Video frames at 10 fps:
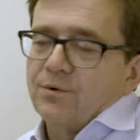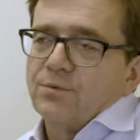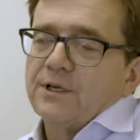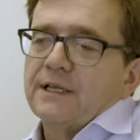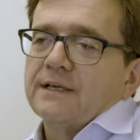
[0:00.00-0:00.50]

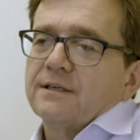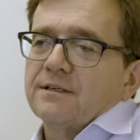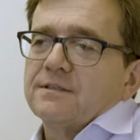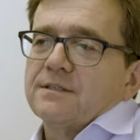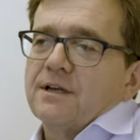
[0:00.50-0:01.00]
we're
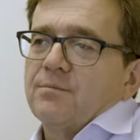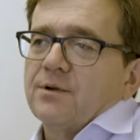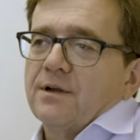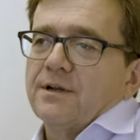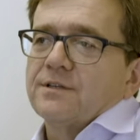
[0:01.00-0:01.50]
reelected, it's
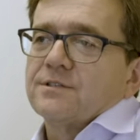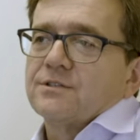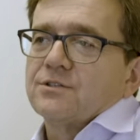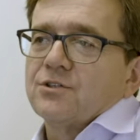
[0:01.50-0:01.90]
incumbent on us